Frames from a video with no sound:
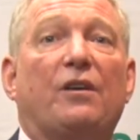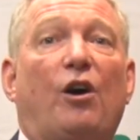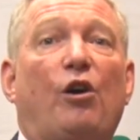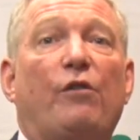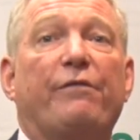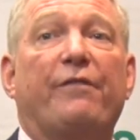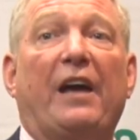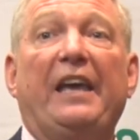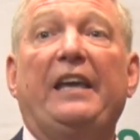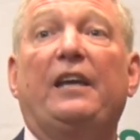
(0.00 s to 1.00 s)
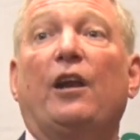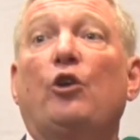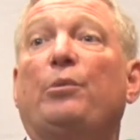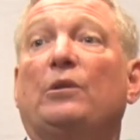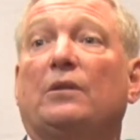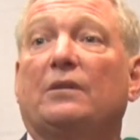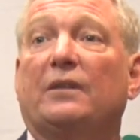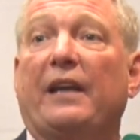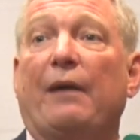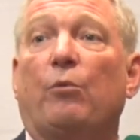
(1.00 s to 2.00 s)
of a global
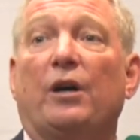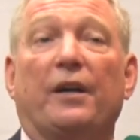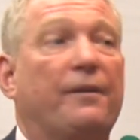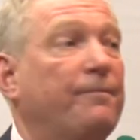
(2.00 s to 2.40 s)
network.